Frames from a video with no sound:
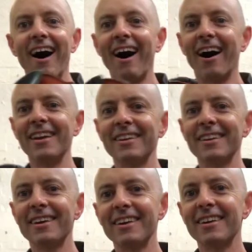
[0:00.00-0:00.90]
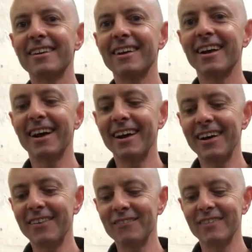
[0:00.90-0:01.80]
I don't
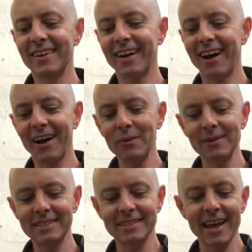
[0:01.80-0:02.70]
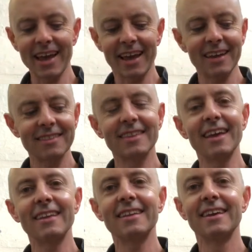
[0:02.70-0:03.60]
know, I would say
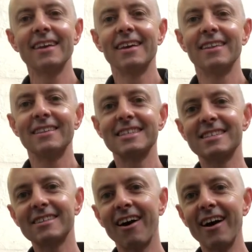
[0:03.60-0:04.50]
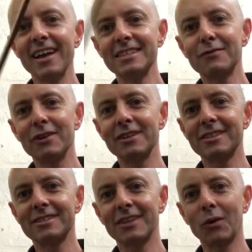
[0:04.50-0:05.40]
that the size
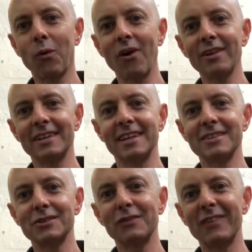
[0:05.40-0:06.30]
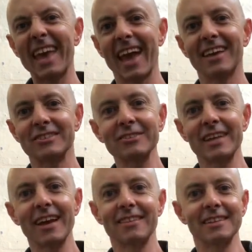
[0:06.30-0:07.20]
versus the quality has sort of cancelled
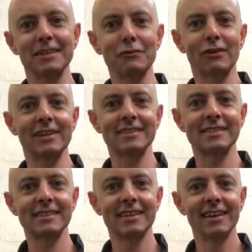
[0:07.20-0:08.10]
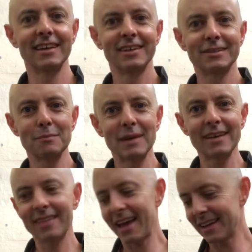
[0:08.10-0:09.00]
out the difference. To me,
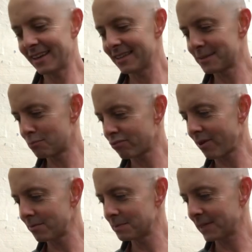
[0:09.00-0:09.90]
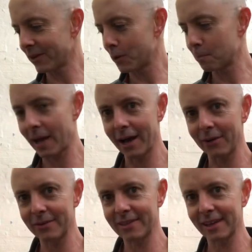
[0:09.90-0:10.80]
that is probably on par
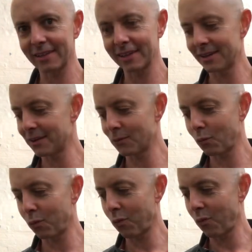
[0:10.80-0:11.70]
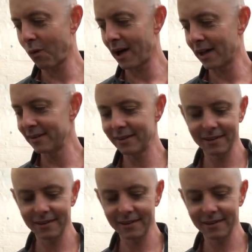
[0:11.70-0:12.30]
with the Gliga 1.